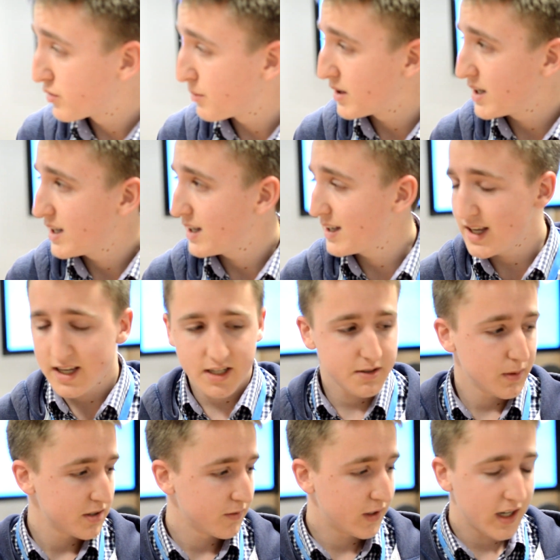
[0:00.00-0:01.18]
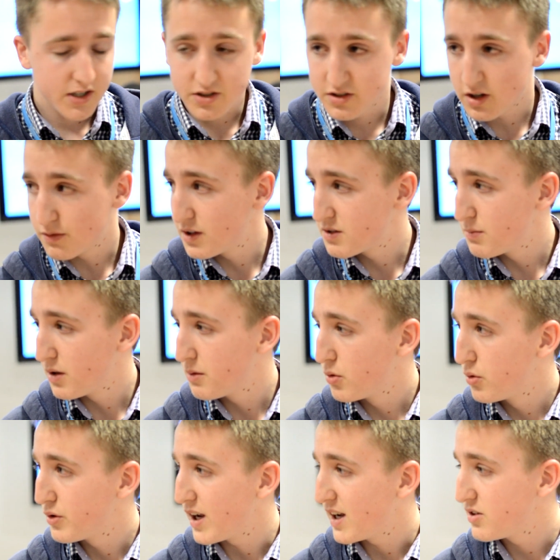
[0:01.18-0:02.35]
some of the key specifications of this
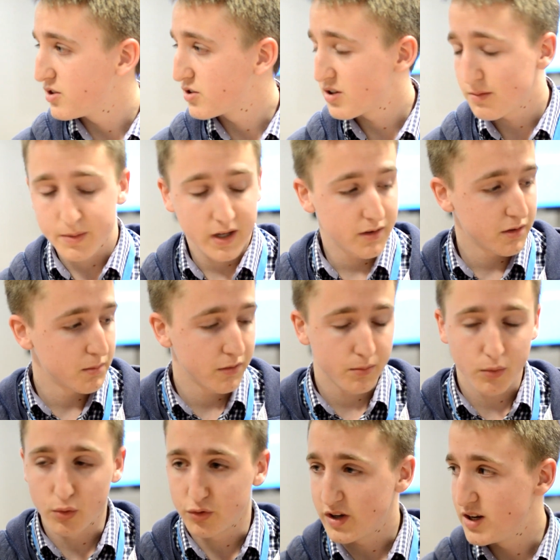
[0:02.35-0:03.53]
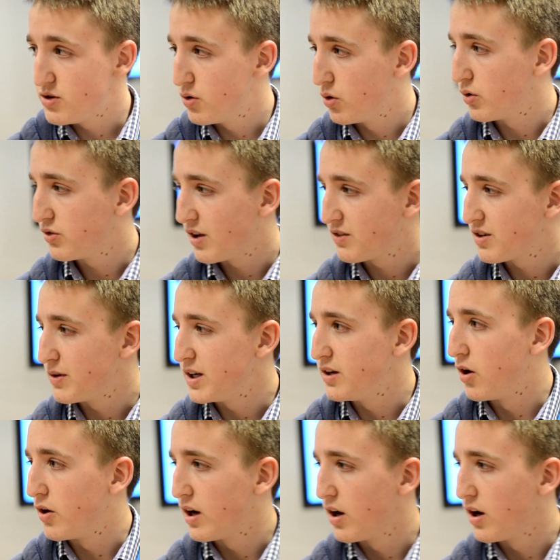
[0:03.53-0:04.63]
motherboard and just some of the other motherboards in your Z79